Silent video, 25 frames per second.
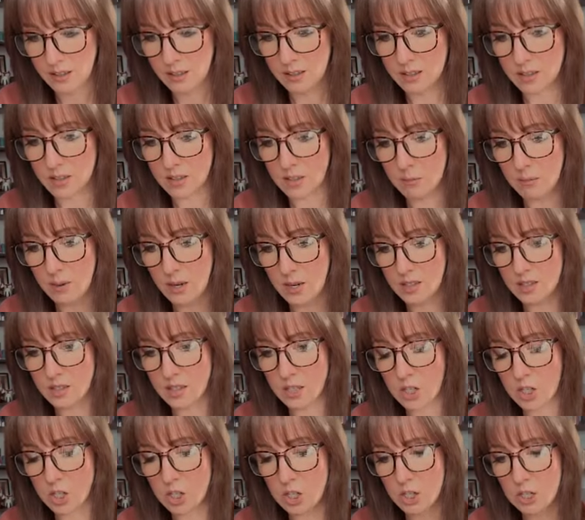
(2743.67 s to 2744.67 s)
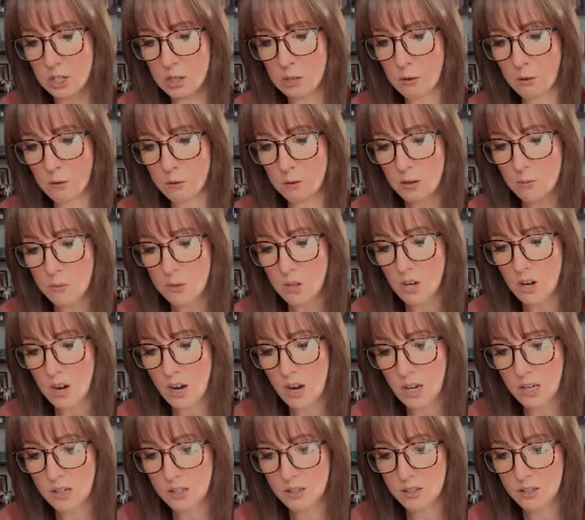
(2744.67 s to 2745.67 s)
This is a message to you from your
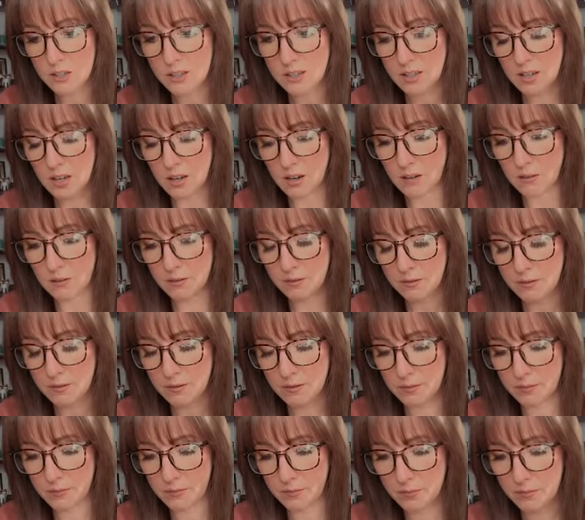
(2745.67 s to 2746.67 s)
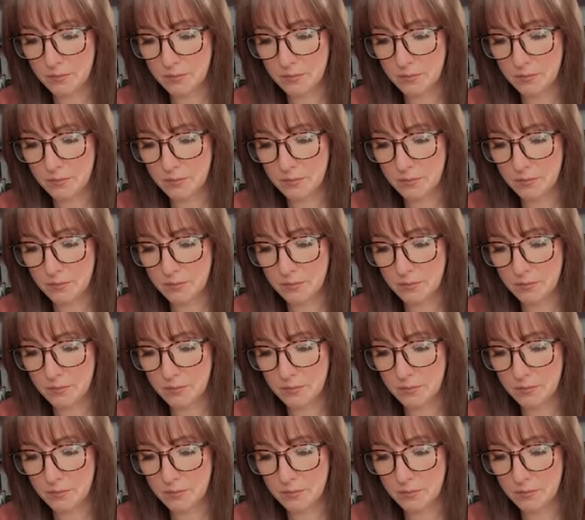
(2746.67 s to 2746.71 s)
higher self.